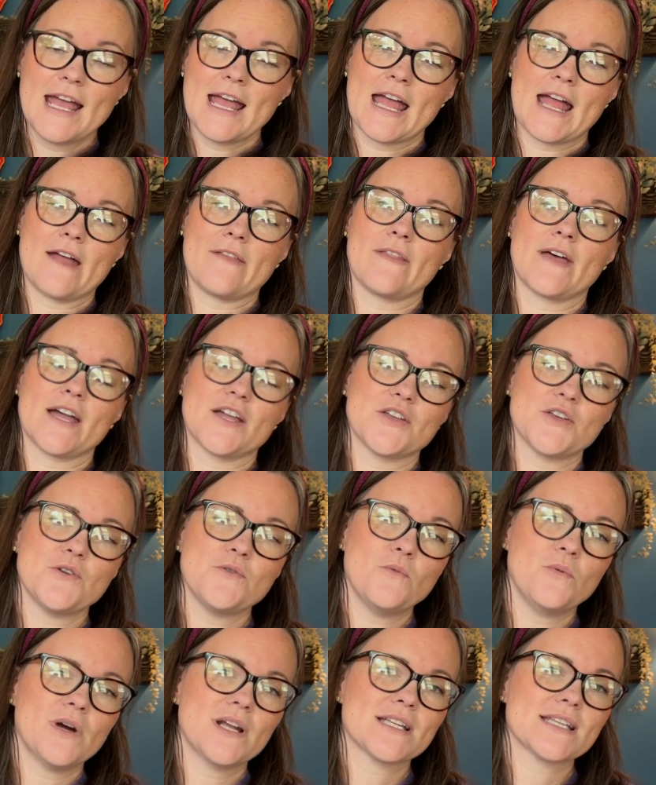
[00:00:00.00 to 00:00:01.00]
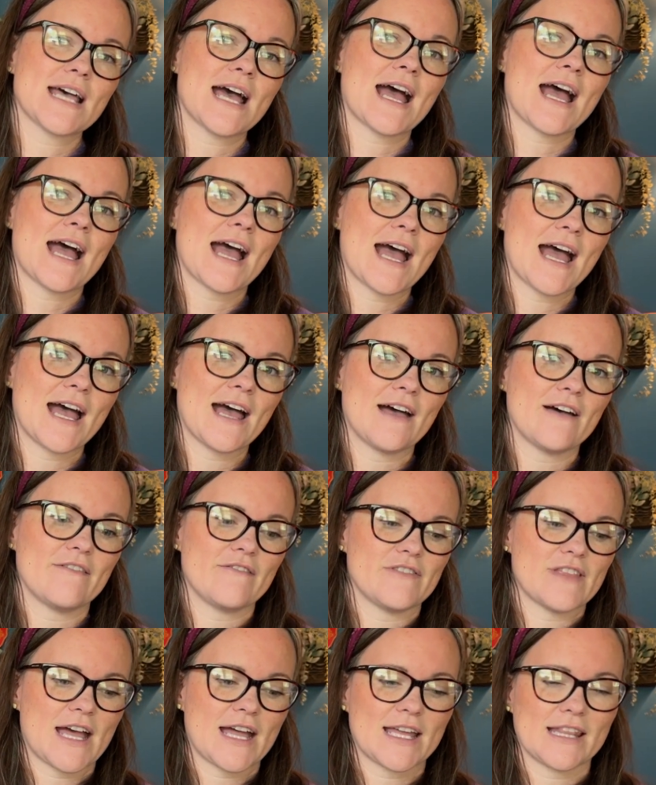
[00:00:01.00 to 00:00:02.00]
and that you want to
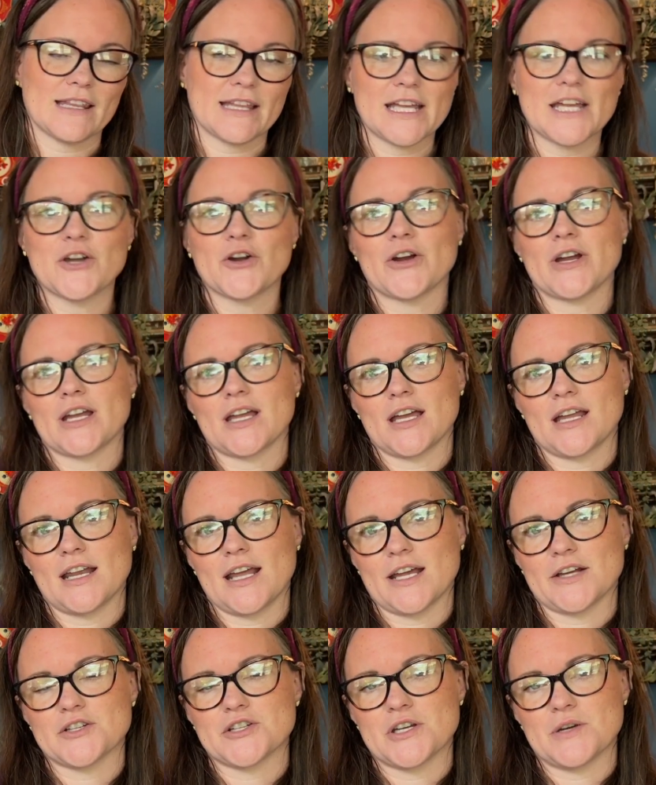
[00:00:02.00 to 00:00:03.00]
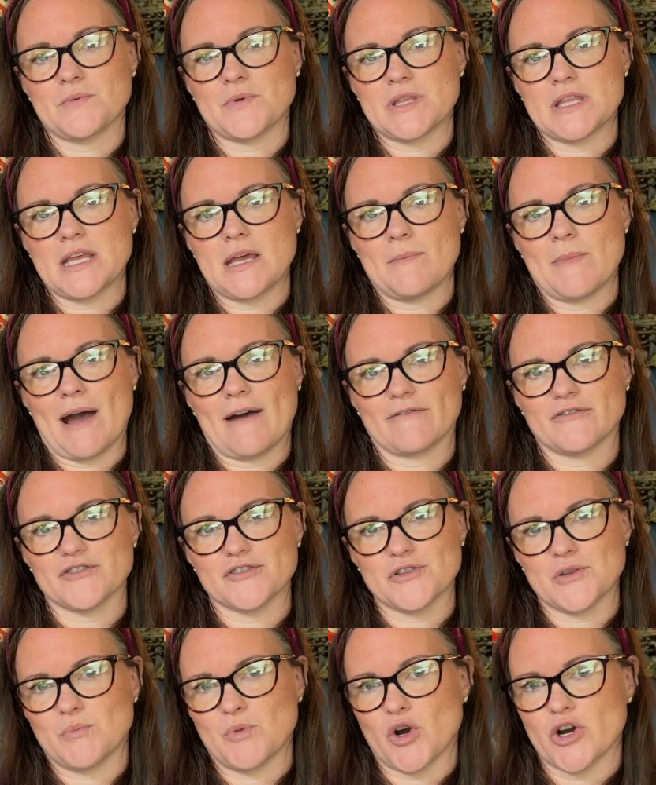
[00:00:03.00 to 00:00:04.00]
have that lingering connection with them
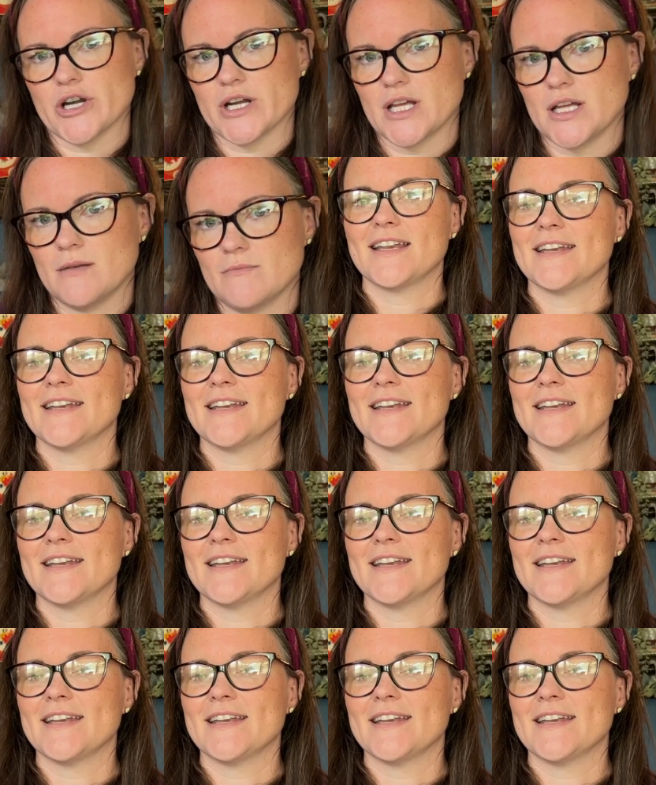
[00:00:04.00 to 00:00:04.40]
after the party.